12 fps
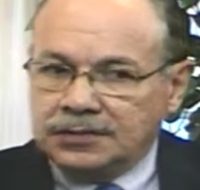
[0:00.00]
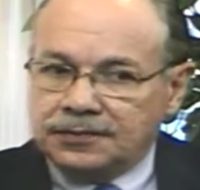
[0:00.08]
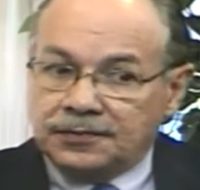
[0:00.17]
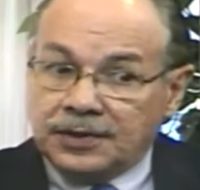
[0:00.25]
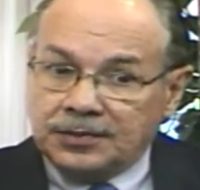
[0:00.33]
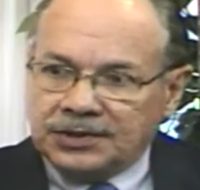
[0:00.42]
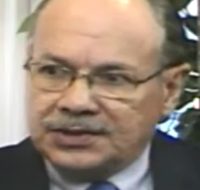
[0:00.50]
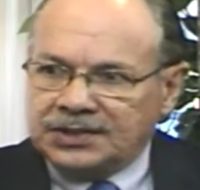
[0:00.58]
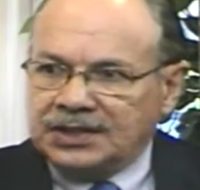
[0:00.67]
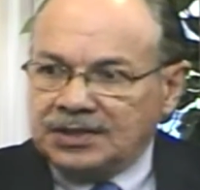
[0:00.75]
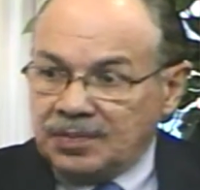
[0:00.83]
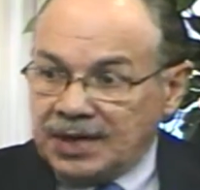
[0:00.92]
from the
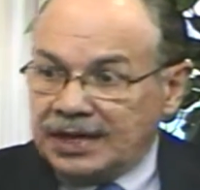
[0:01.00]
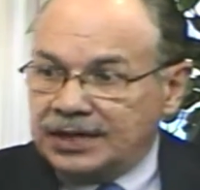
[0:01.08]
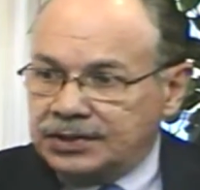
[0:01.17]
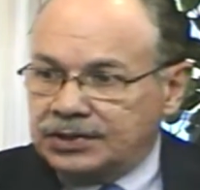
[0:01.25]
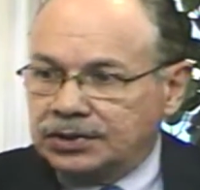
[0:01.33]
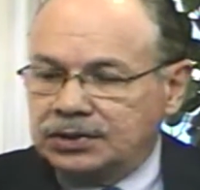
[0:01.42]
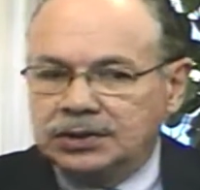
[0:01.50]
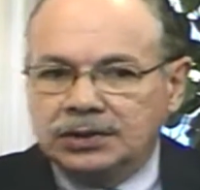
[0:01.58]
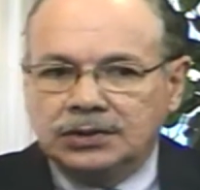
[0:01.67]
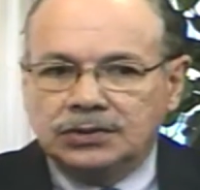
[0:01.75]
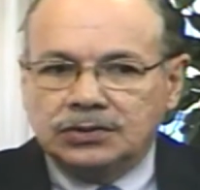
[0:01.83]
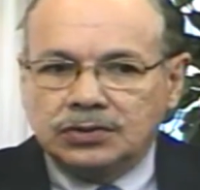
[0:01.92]
city manager
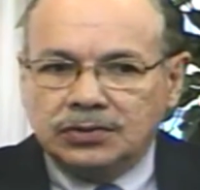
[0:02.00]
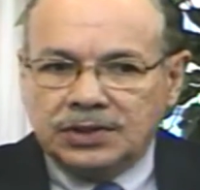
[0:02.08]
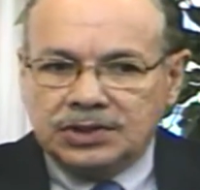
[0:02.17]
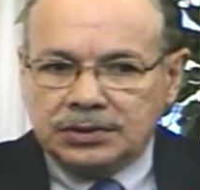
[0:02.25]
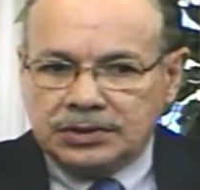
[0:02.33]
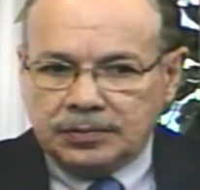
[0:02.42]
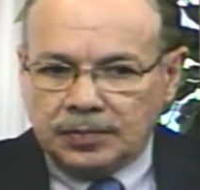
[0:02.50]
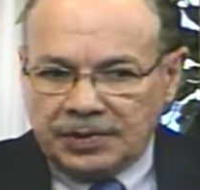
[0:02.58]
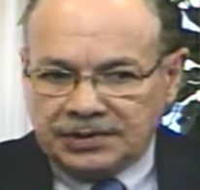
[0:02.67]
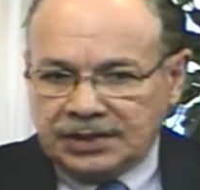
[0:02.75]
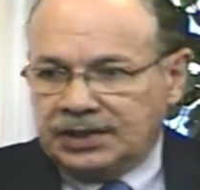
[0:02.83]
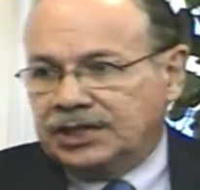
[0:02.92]
to a
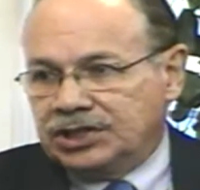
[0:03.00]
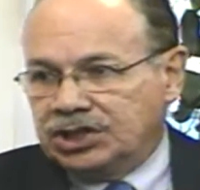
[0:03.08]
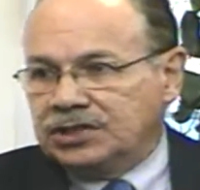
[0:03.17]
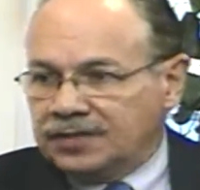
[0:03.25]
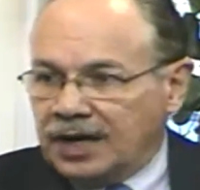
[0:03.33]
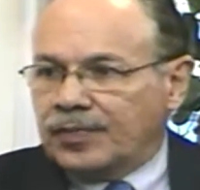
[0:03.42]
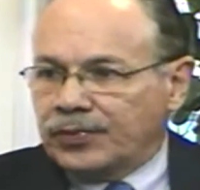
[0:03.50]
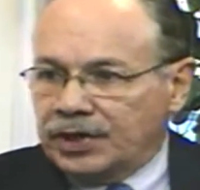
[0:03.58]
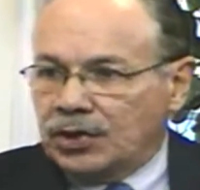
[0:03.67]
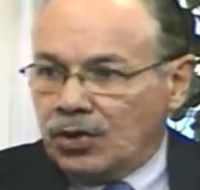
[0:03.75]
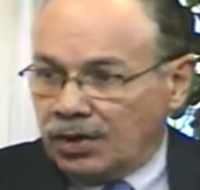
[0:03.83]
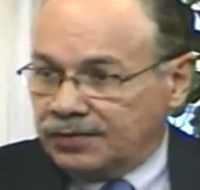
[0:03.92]
basically a chief
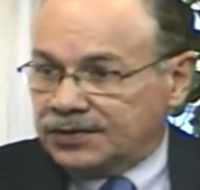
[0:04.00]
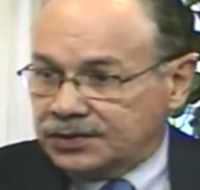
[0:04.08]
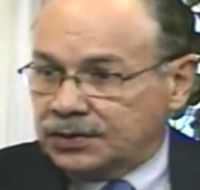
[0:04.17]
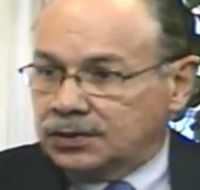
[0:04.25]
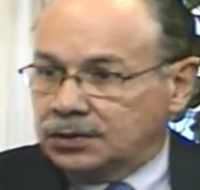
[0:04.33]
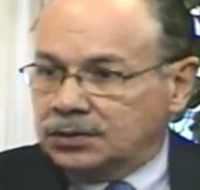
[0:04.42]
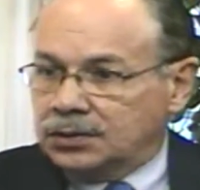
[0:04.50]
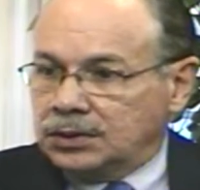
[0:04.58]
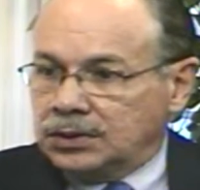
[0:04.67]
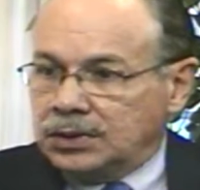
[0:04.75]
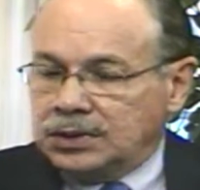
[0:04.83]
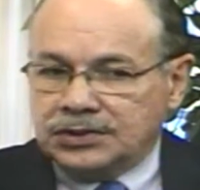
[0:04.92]
operating officer. Right.
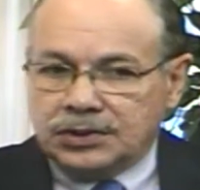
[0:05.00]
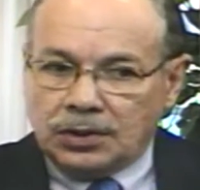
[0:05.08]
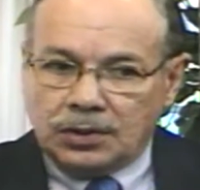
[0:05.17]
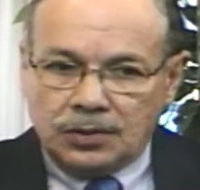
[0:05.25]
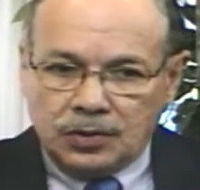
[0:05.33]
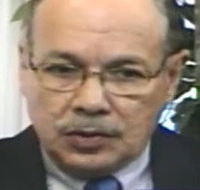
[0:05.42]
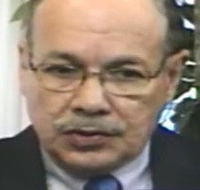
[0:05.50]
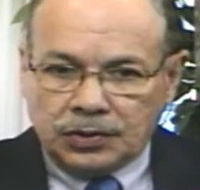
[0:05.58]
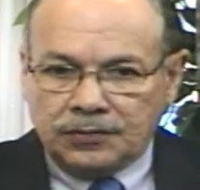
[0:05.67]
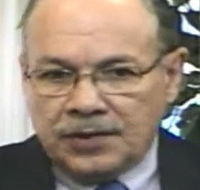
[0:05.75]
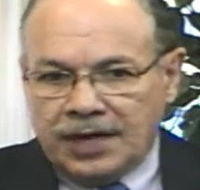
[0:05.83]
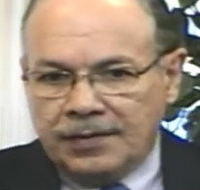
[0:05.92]
So, so
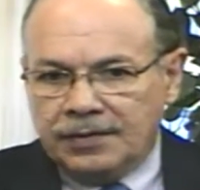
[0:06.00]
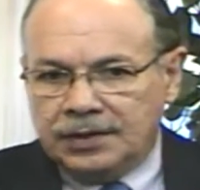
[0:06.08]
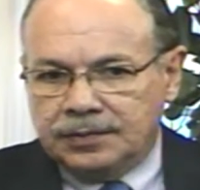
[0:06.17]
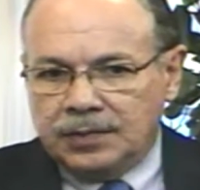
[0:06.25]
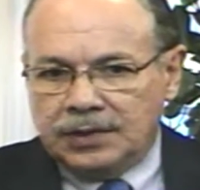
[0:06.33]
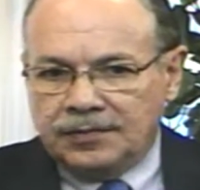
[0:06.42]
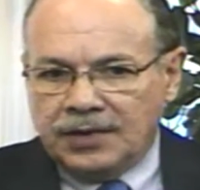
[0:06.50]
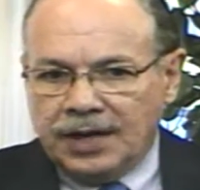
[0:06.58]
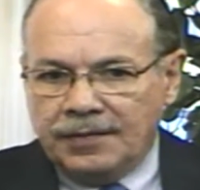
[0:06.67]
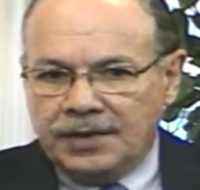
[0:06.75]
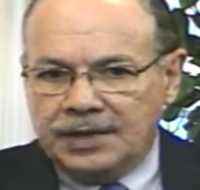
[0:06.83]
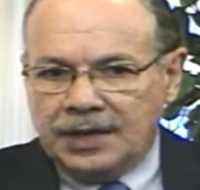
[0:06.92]
if you have a if you
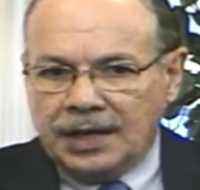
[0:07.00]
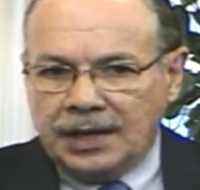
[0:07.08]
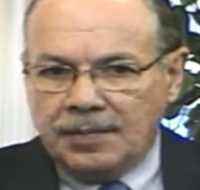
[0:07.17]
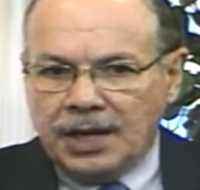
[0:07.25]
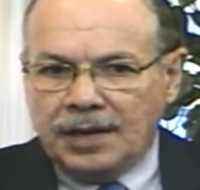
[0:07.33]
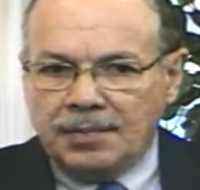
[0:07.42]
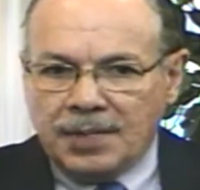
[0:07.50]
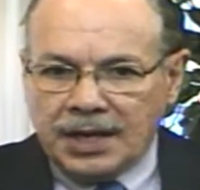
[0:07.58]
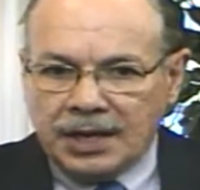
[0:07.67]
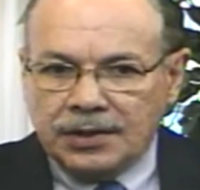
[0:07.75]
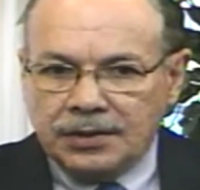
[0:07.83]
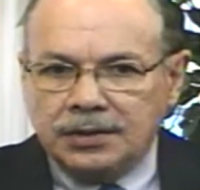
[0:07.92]
have a, a, a
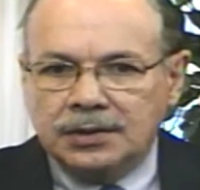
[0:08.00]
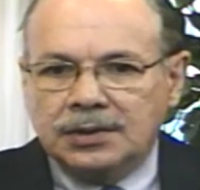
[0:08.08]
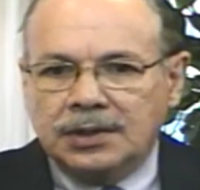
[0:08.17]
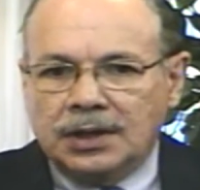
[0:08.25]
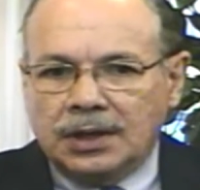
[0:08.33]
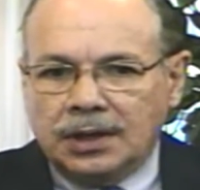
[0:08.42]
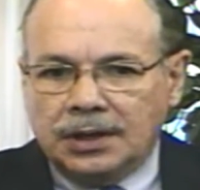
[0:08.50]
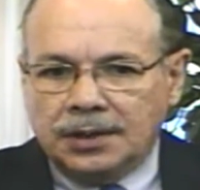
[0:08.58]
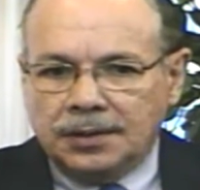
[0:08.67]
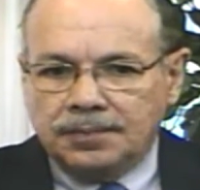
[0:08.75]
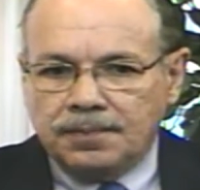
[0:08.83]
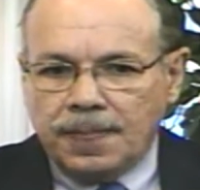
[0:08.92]
mayor
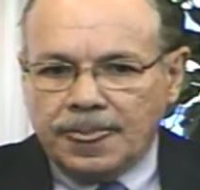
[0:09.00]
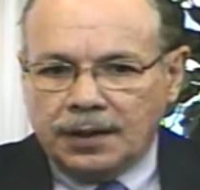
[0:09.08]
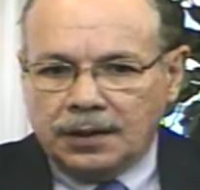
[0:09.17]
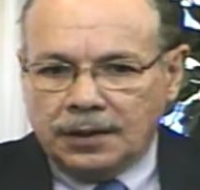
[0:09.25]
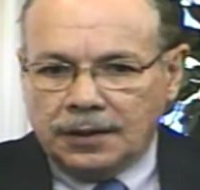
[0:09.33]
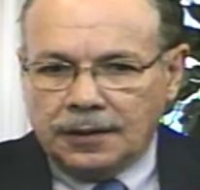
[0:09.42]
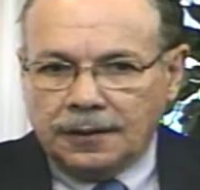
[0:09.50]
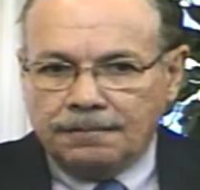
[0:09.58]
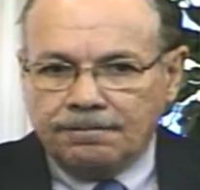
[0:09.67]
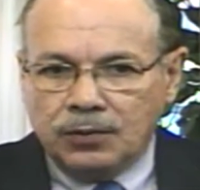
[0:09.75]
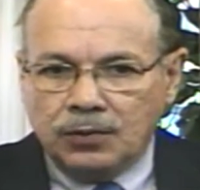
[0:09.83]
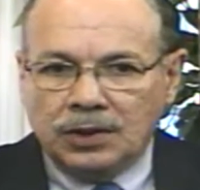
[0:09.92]
um, uh,
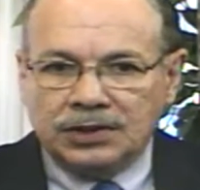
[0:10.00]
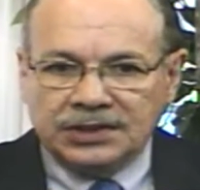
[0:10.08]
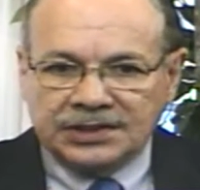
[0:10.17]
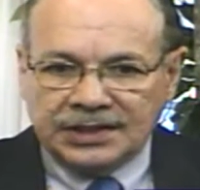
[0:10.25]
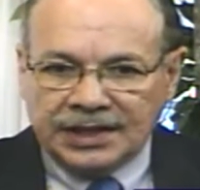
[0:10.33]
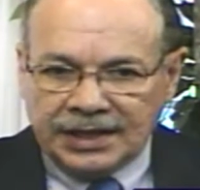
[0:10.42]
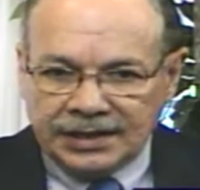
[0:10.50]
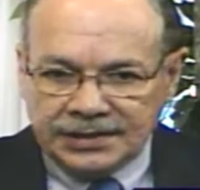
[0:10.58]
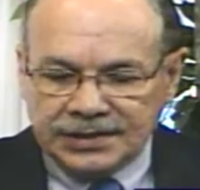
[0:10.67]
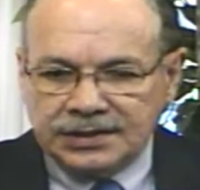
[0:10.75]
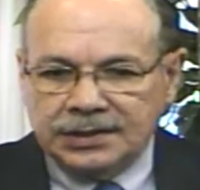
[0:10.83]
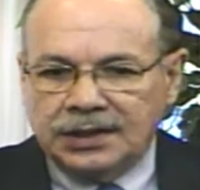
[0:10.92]
who
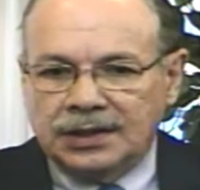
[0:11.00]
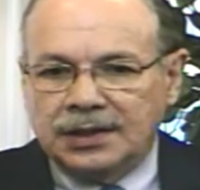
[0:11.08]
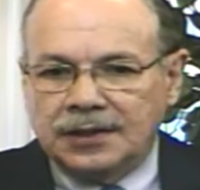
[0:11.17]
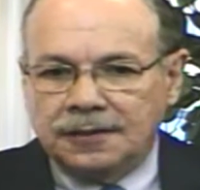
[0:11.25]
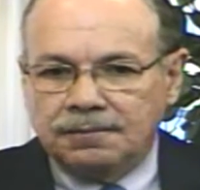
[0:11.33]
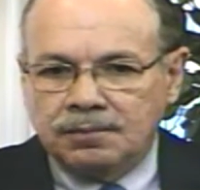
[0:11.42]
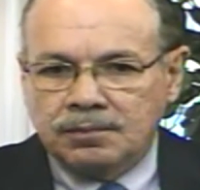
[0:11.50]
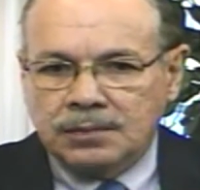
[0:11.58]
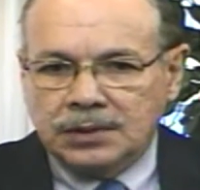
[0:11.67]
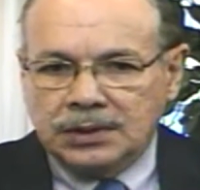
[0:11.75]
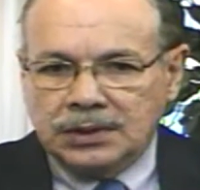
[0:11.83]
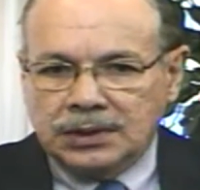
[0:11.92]
understands um,
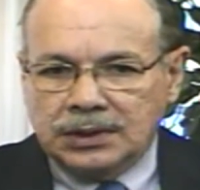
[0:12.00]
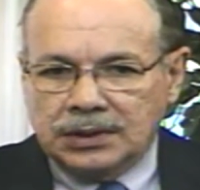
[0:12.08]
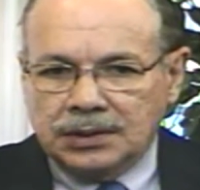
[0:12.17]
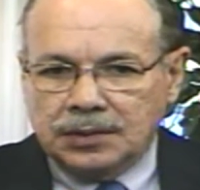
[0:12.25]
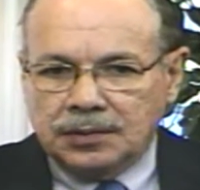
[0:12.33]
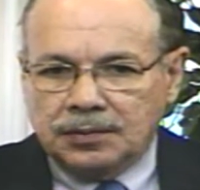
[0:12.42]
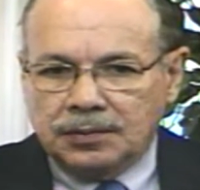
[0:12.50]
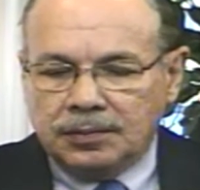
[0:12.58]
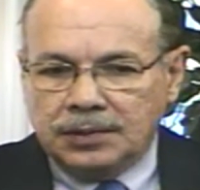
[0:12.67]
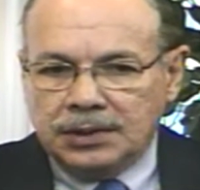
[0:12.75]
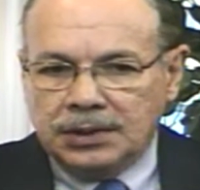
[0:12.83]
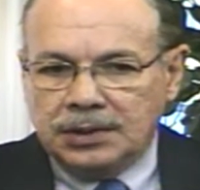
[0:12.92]
uh,
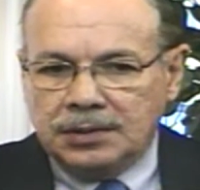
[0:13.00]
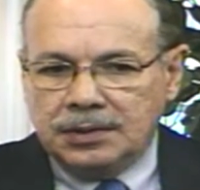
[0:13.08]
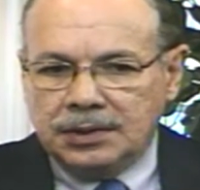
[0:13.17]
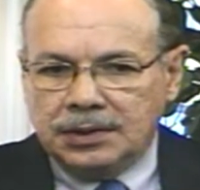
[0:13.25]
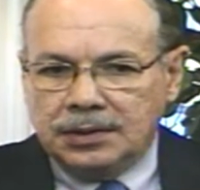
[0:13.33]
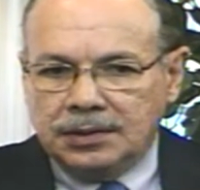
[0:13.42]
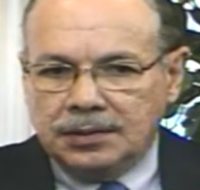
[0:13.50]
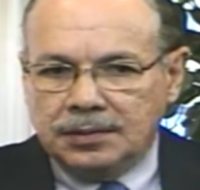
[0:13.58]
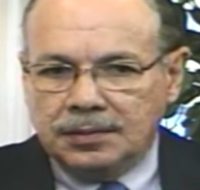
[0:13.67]
the, the